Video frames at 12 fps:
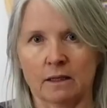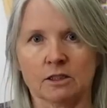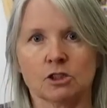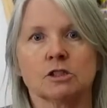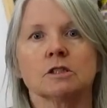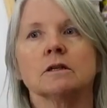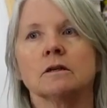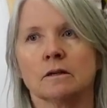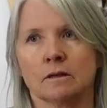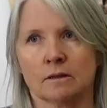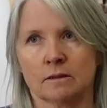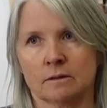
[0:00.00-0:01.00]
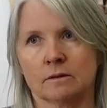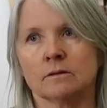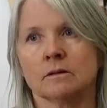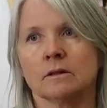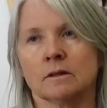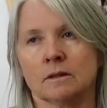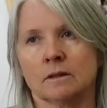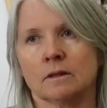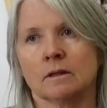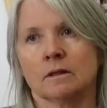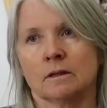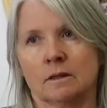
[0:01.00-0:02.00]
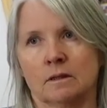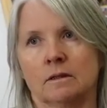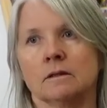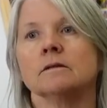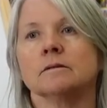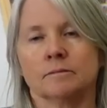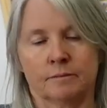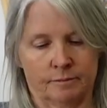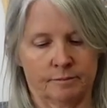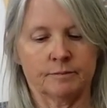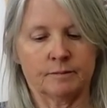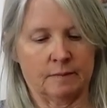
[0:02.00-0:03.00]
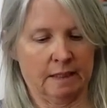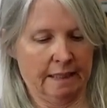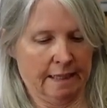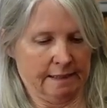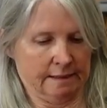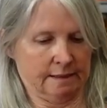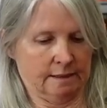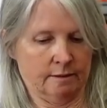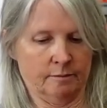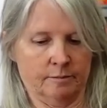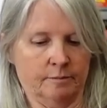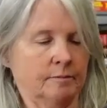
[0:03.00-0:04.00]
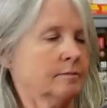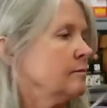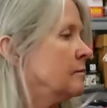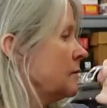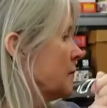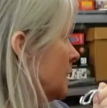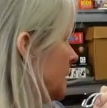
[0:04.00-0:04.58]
So you need to make sure that the embellishments are still there yes. for it to have its full value.